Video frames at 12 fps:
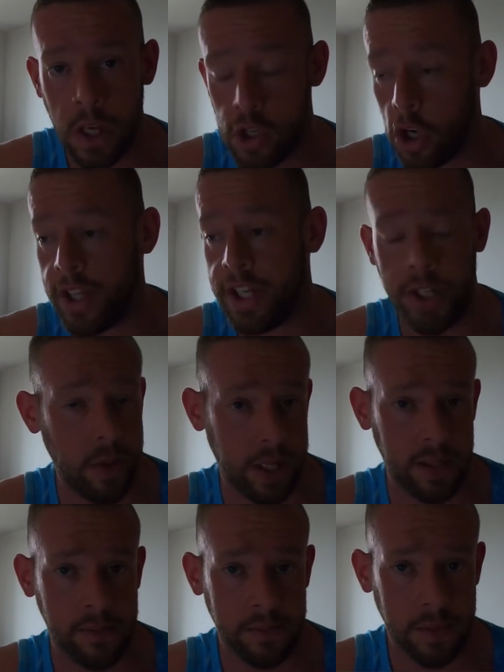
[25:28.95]
So they do
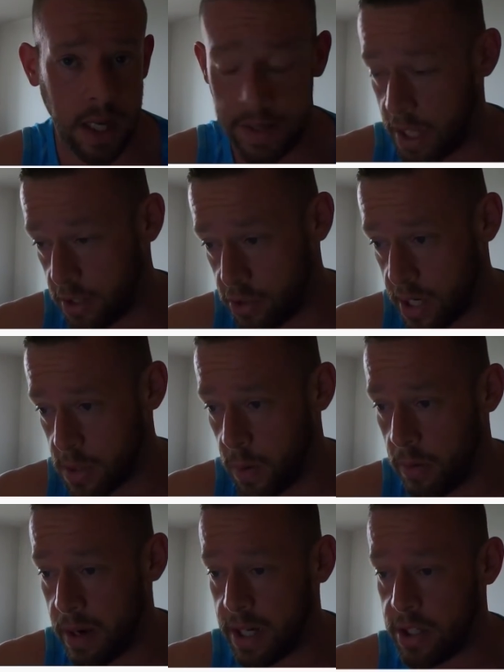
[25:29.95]
it. And then the
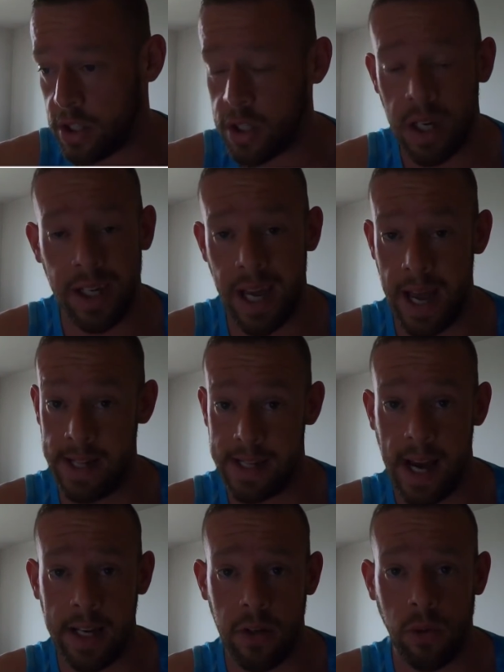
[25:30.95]
transport managers get
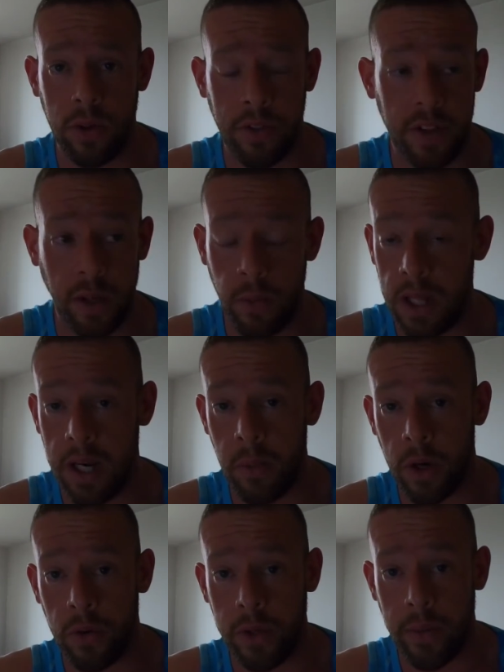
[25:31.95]
entitled and think, well,
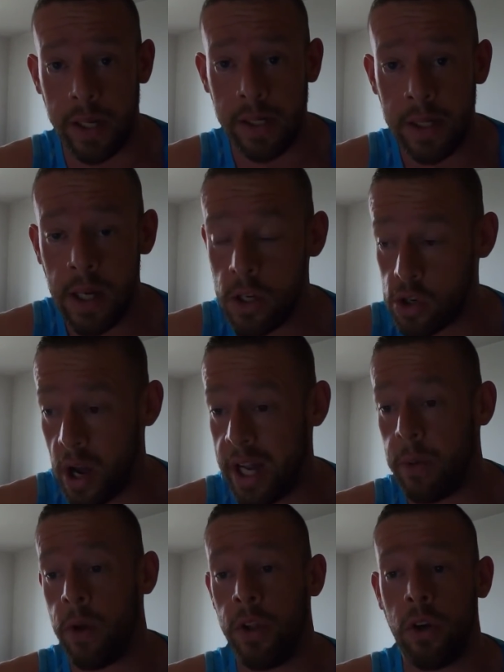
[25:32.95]
anyone will do it. So
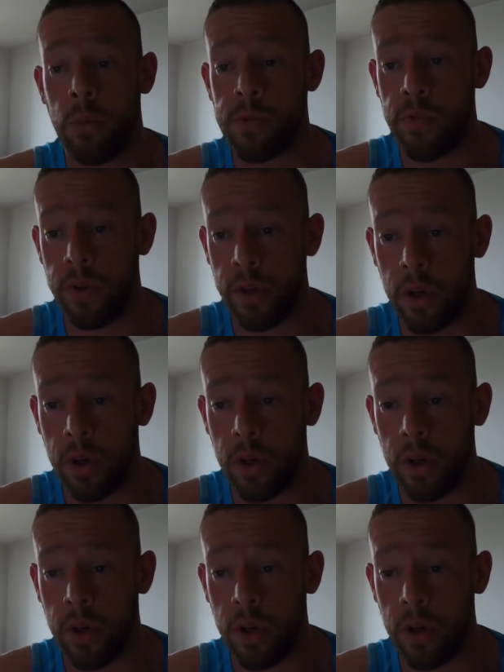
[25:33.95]
anyone that comes through the,